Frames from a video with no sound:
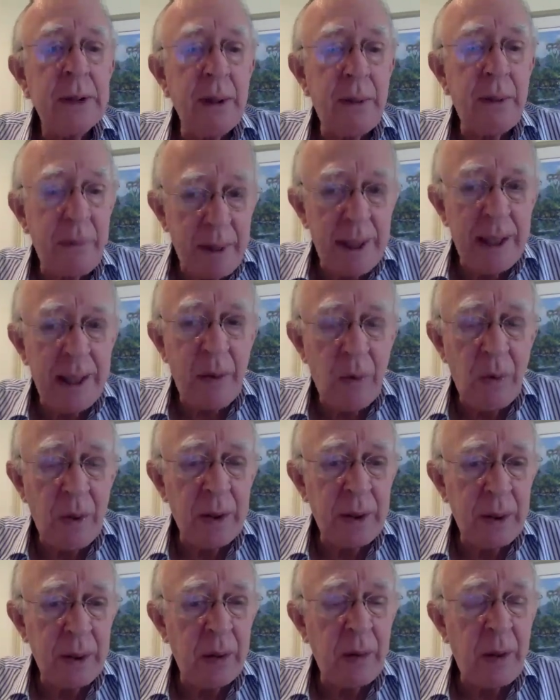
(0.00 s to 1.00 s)
to be
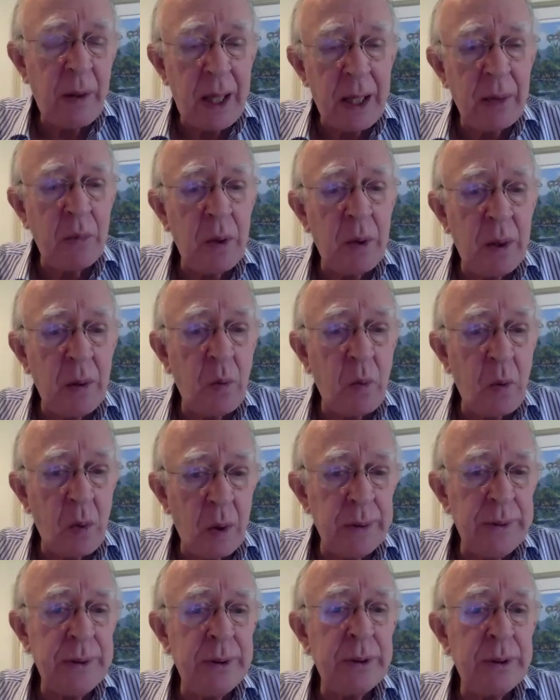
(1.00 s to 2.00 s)
with you and will
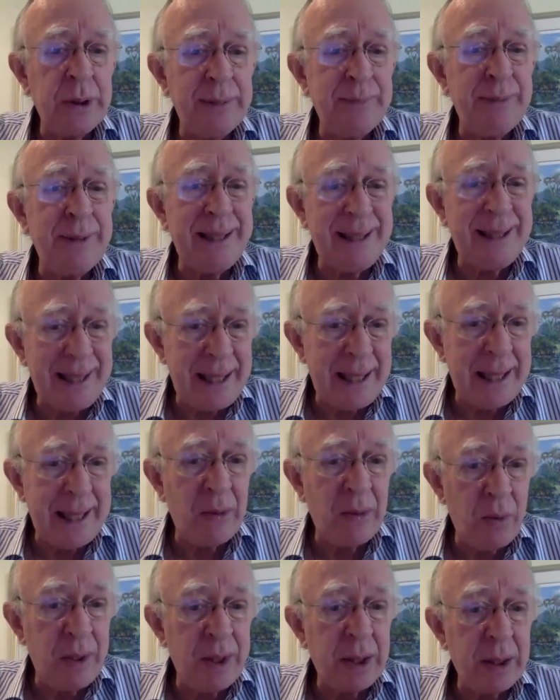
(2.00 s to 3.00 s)
want to be
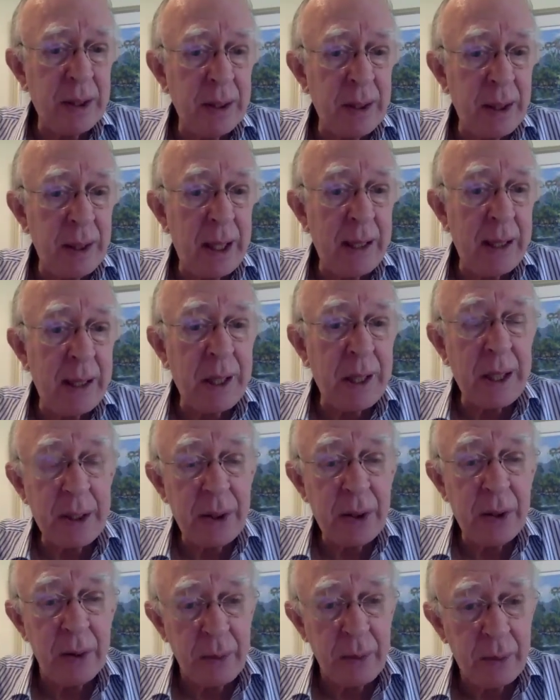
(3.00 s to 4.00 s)
led
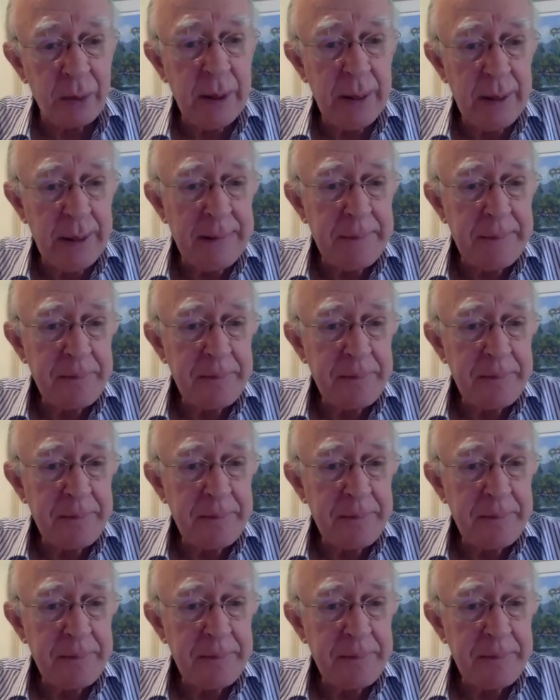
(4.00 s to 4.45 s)
by you.